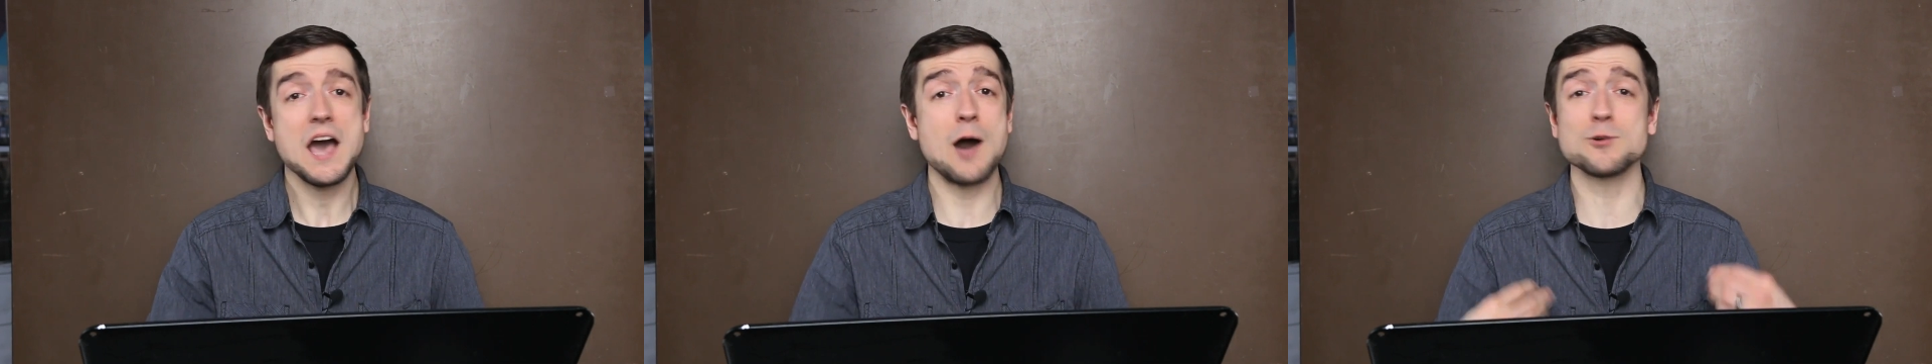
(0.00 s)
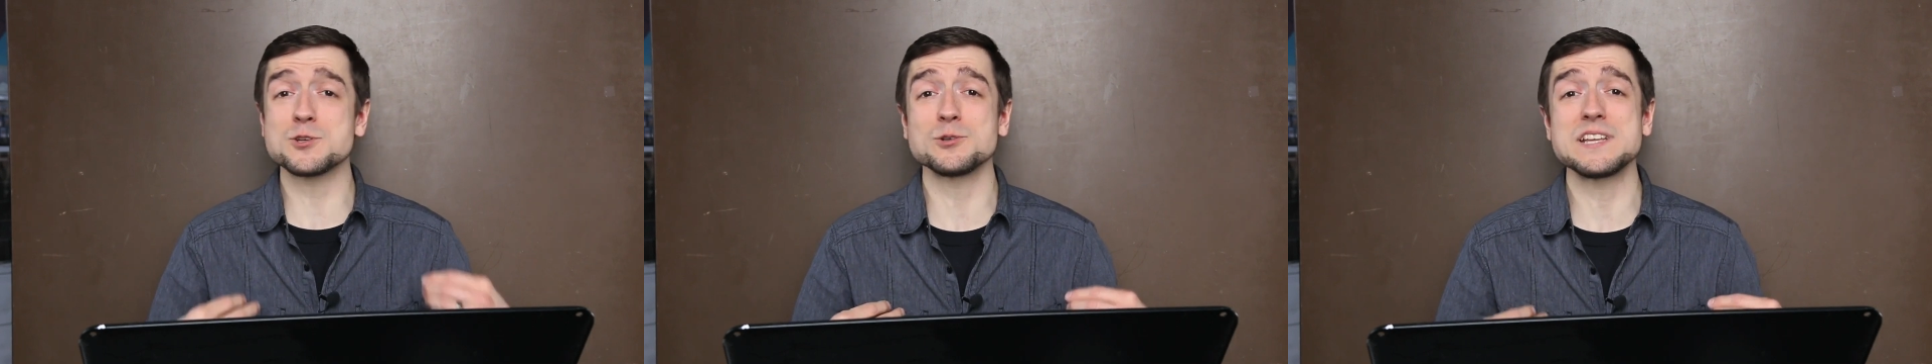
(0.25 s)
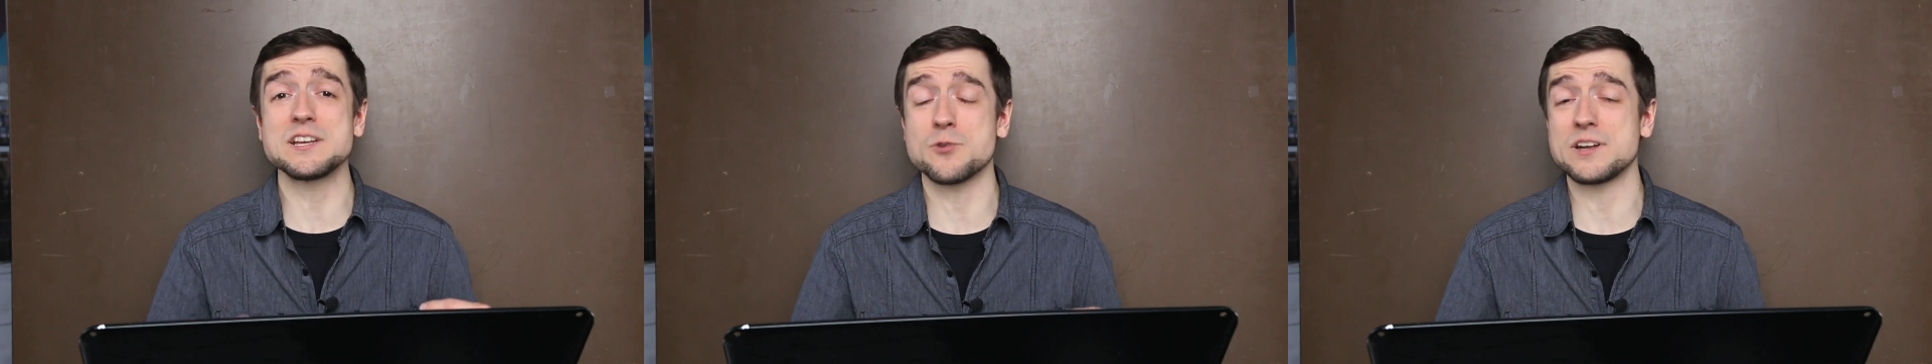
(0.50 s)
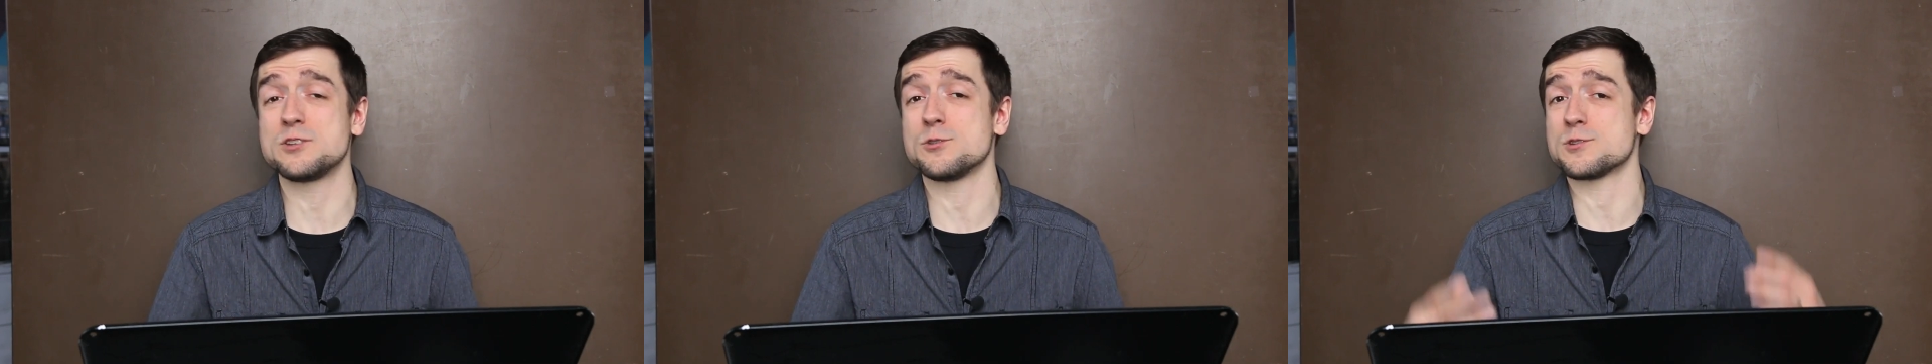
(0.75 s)
I was only in
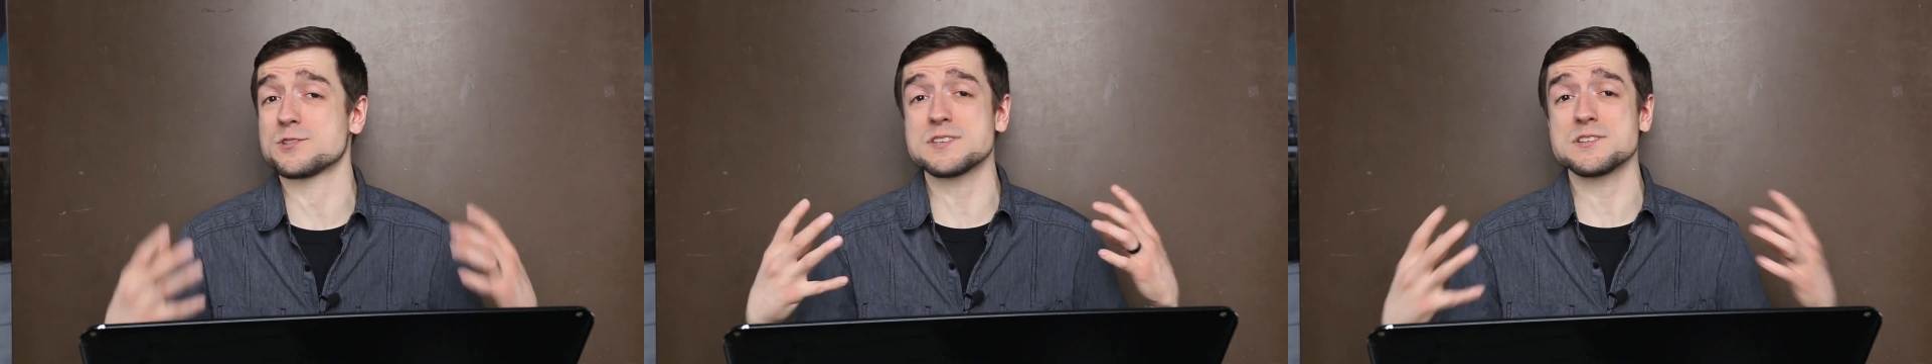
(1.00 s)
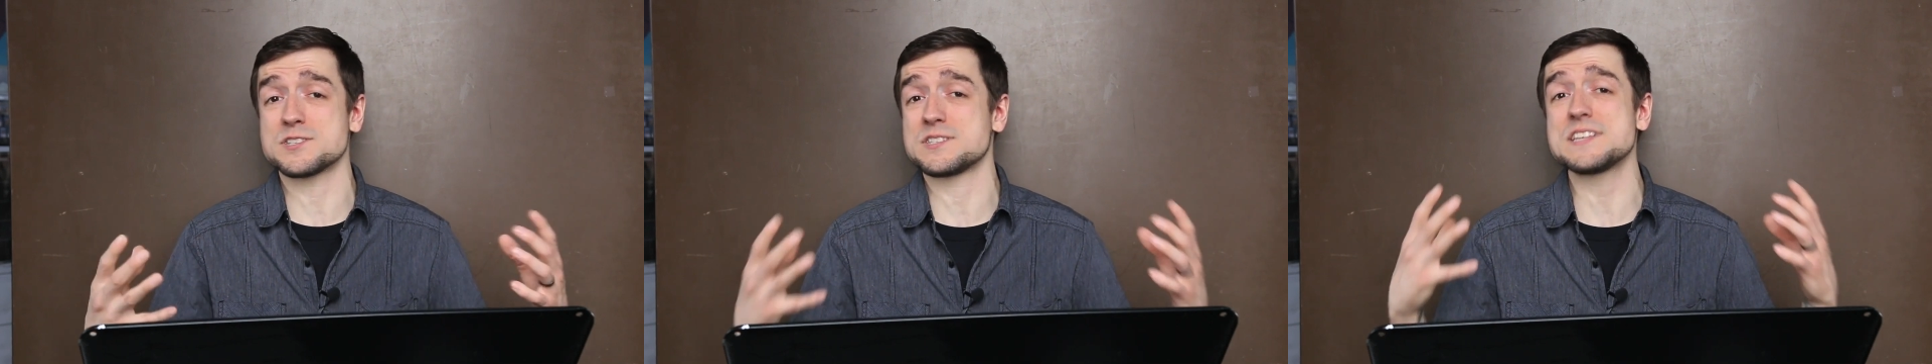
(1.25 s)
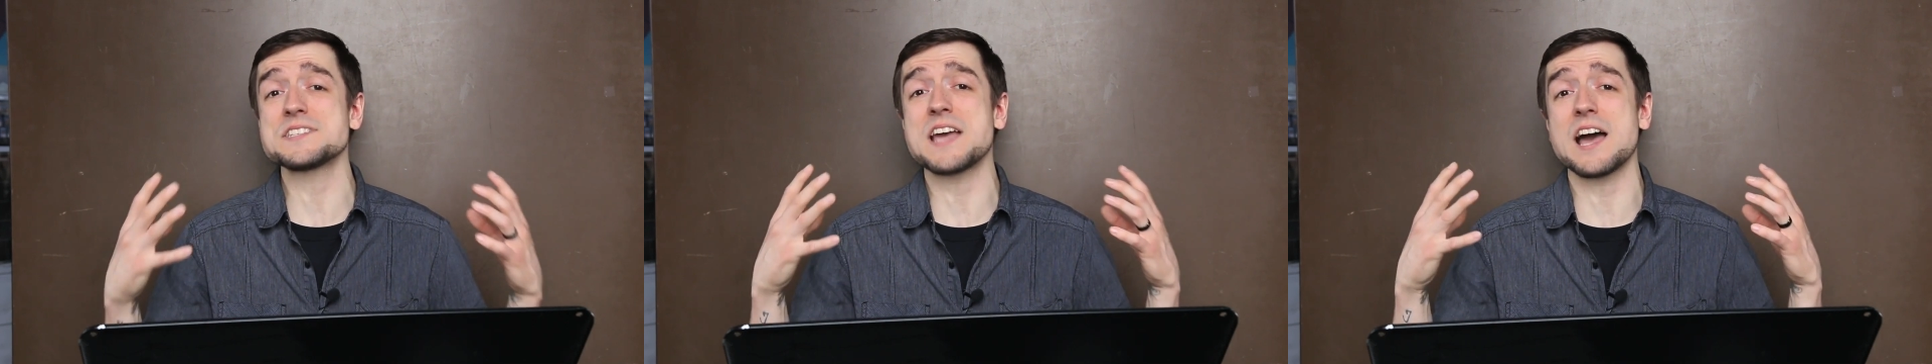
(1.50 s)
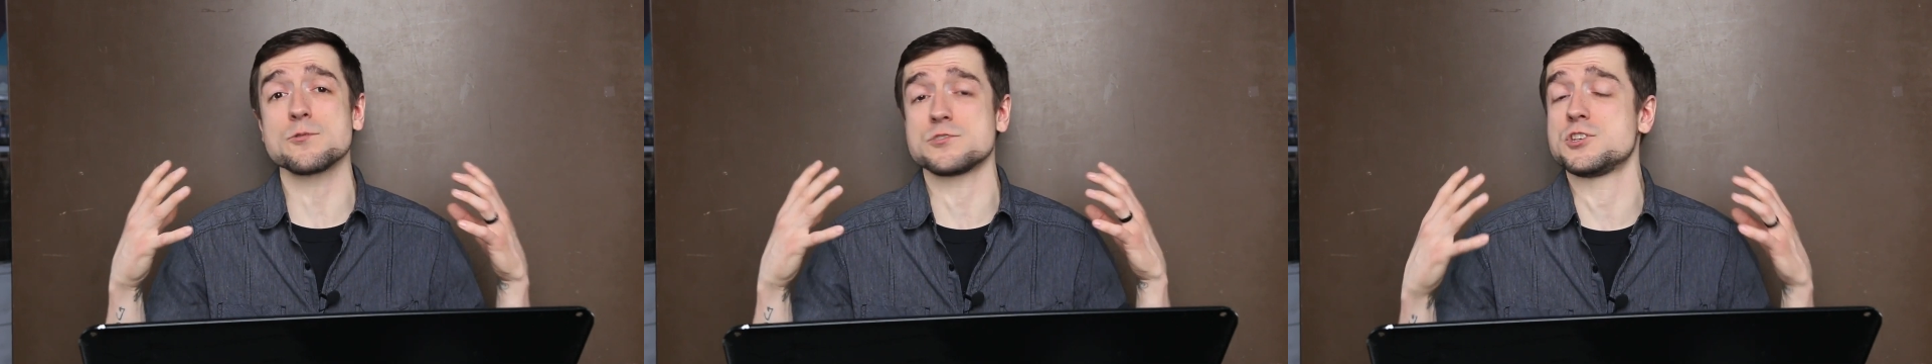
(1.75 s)
grade two. This
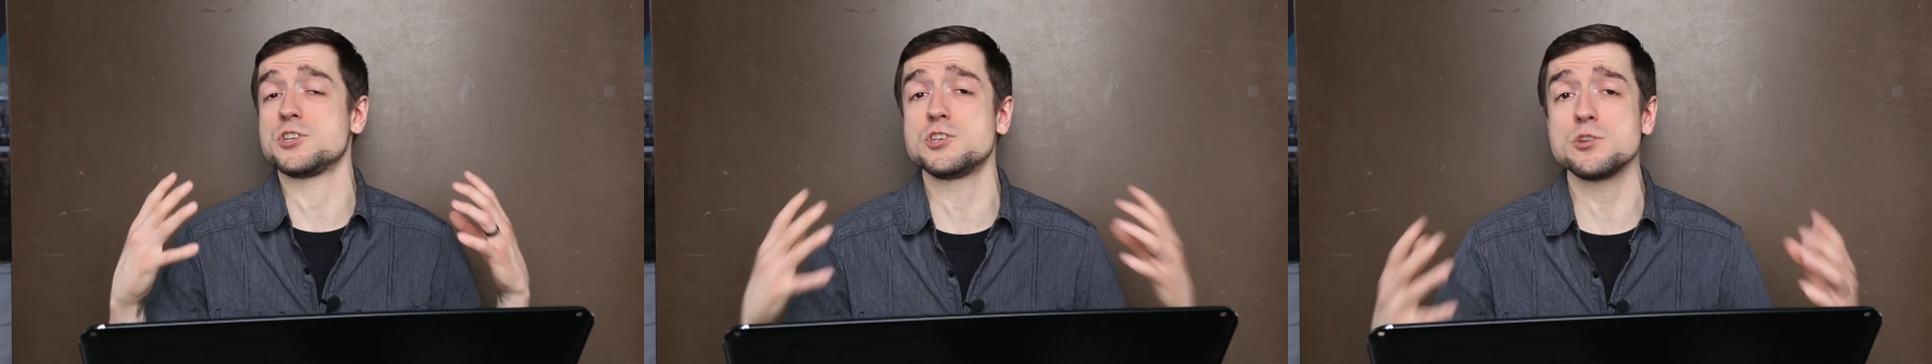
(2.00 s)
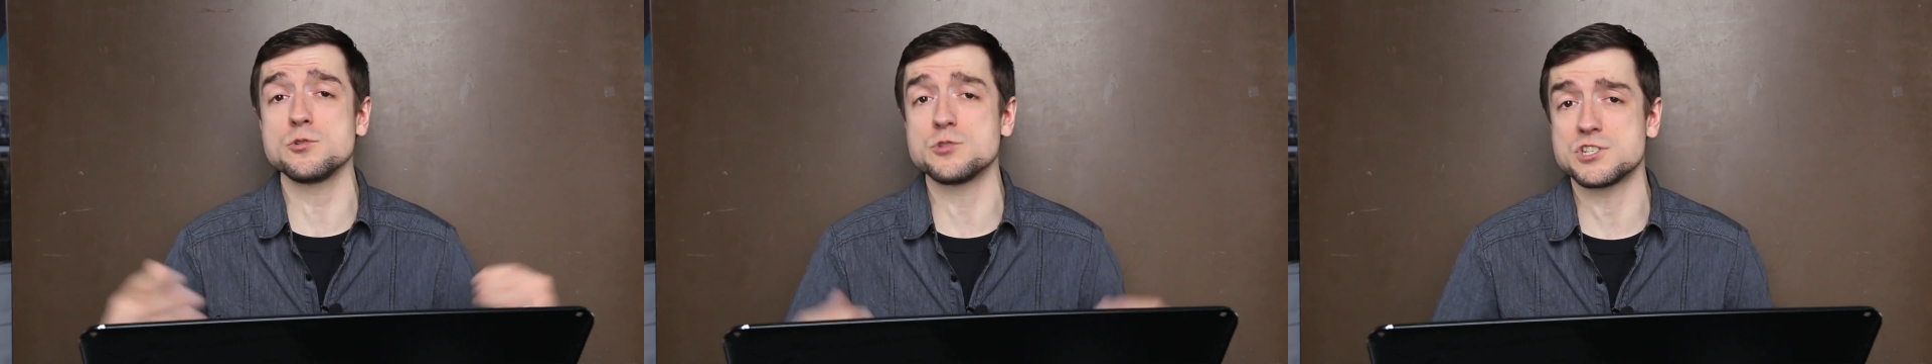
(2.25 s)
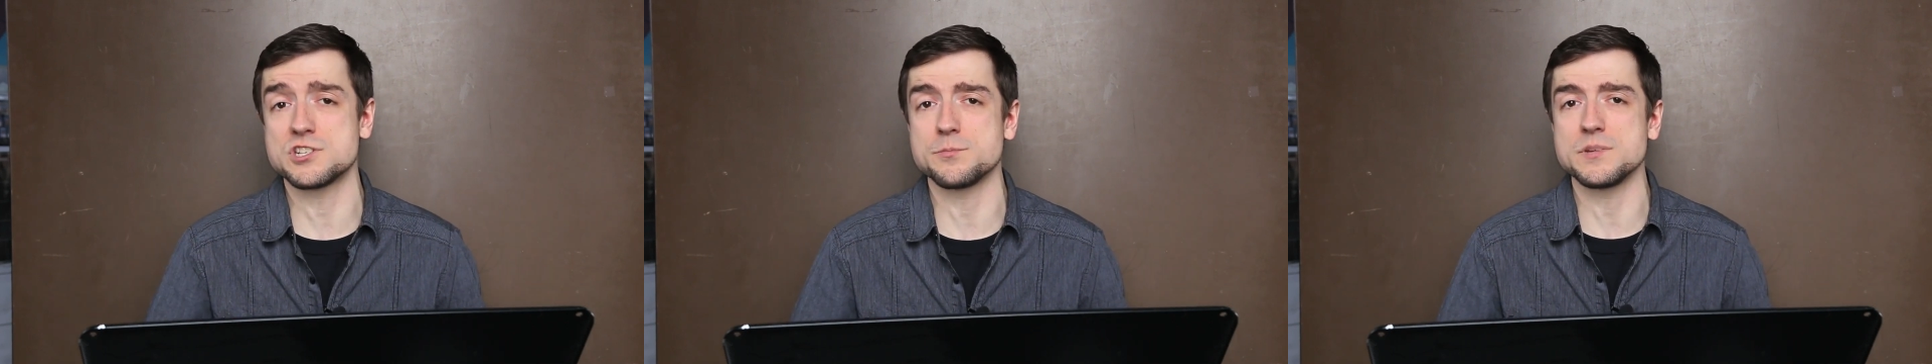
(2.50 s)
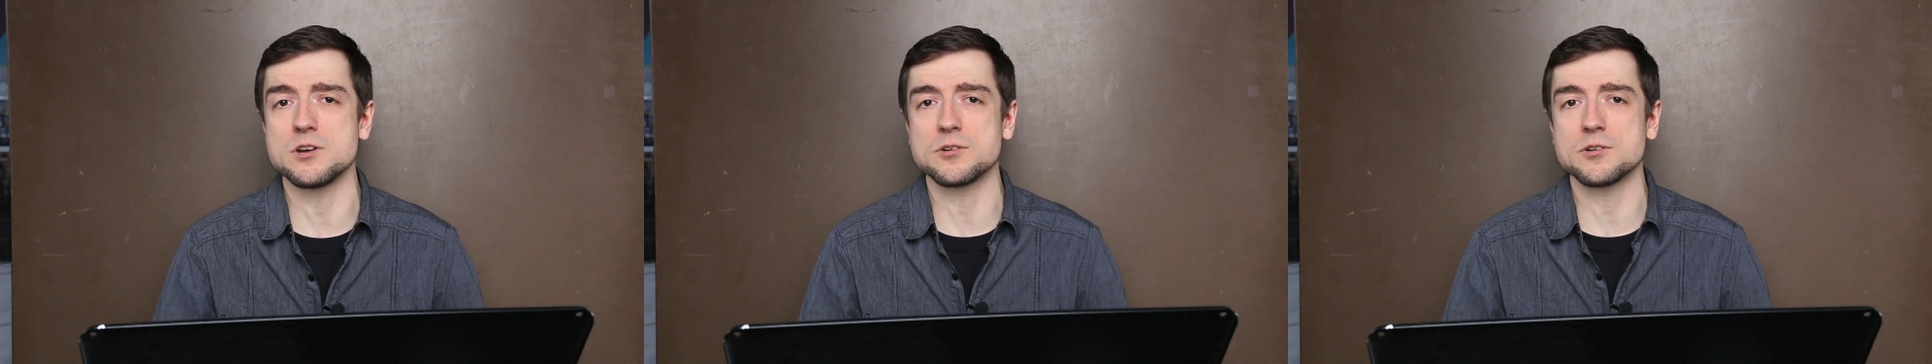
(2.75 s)
guy was huge to me,